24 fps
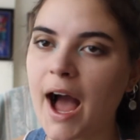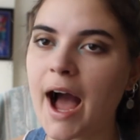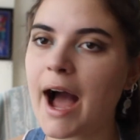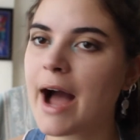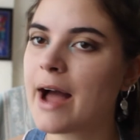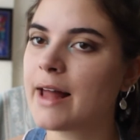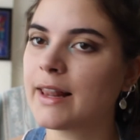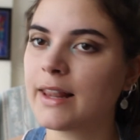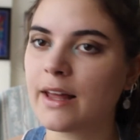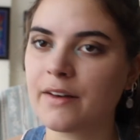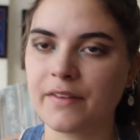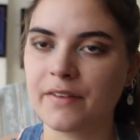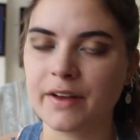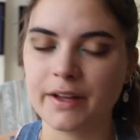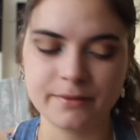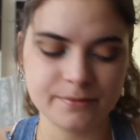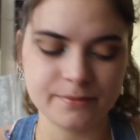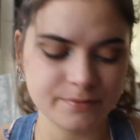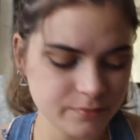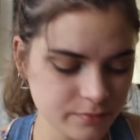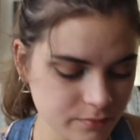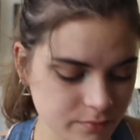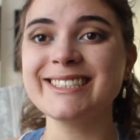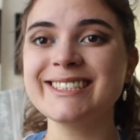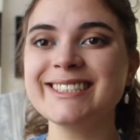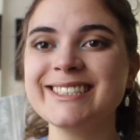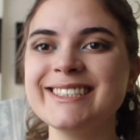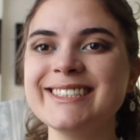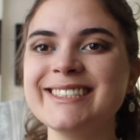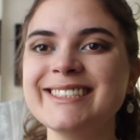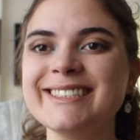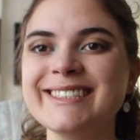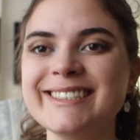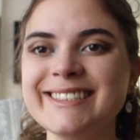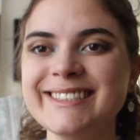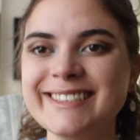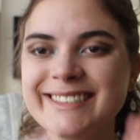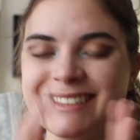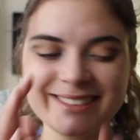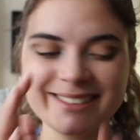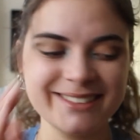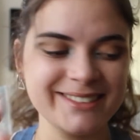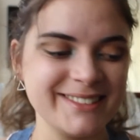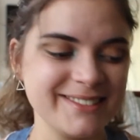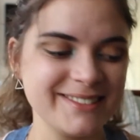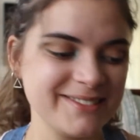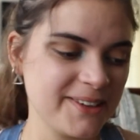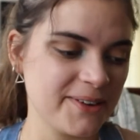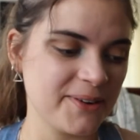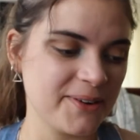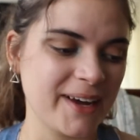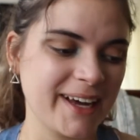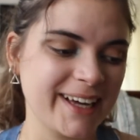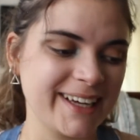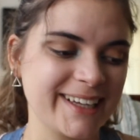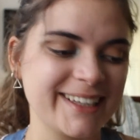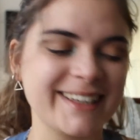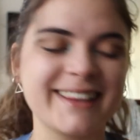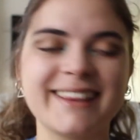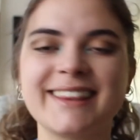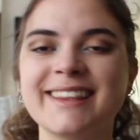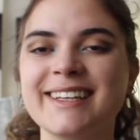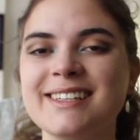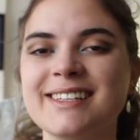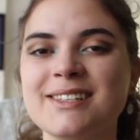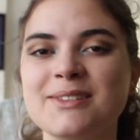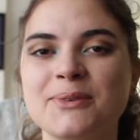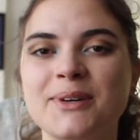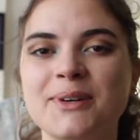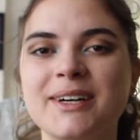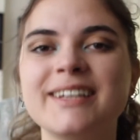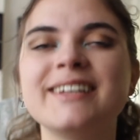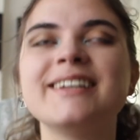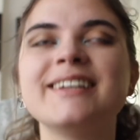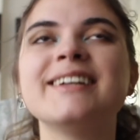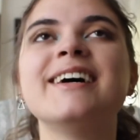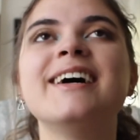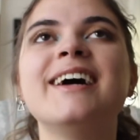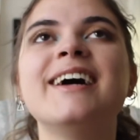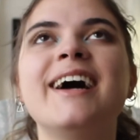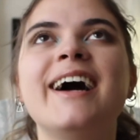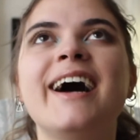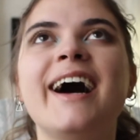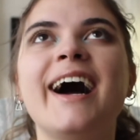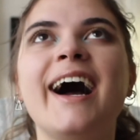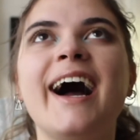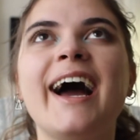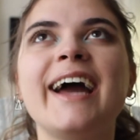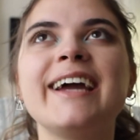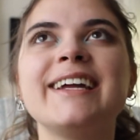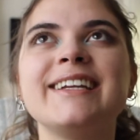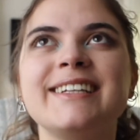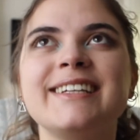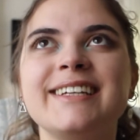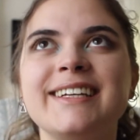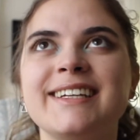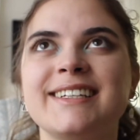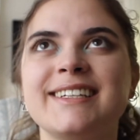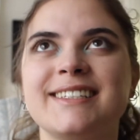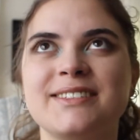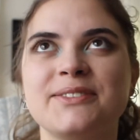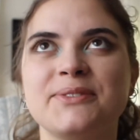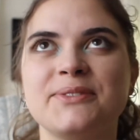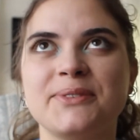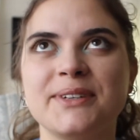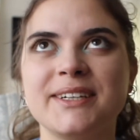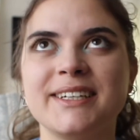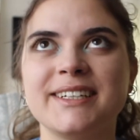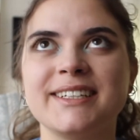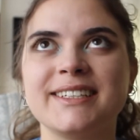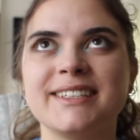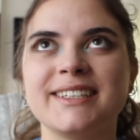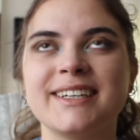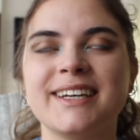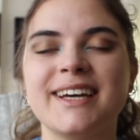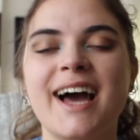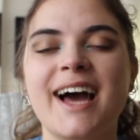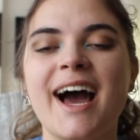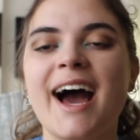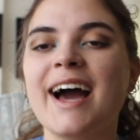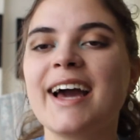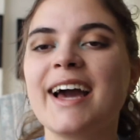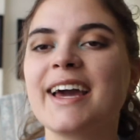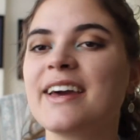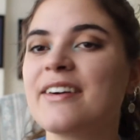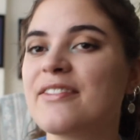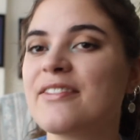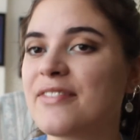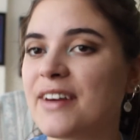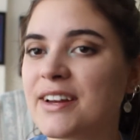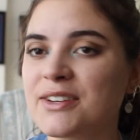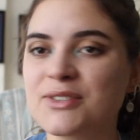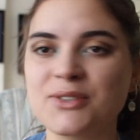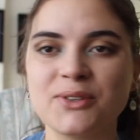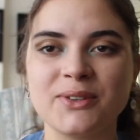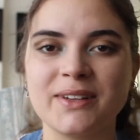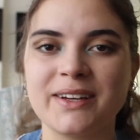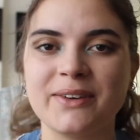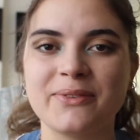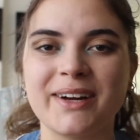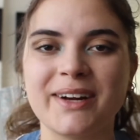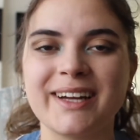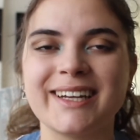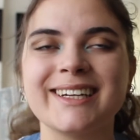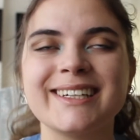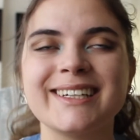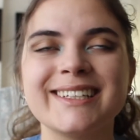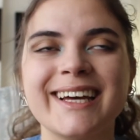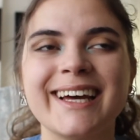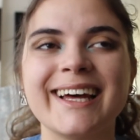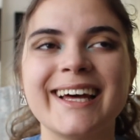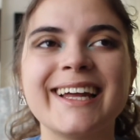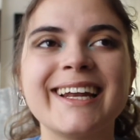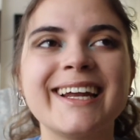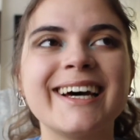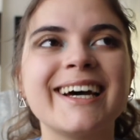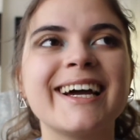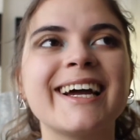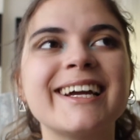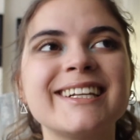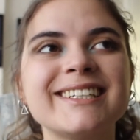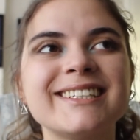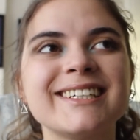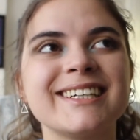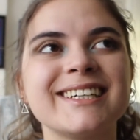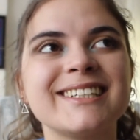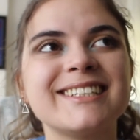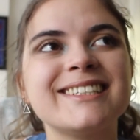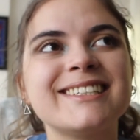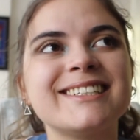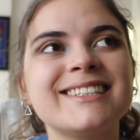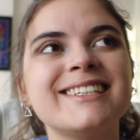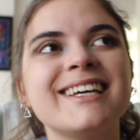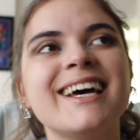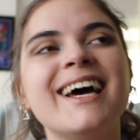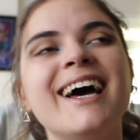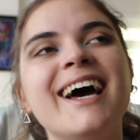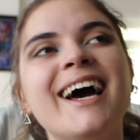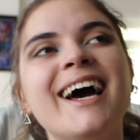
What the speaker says: I love it. Okay, this one I needed to read. I eventually read it, and I just...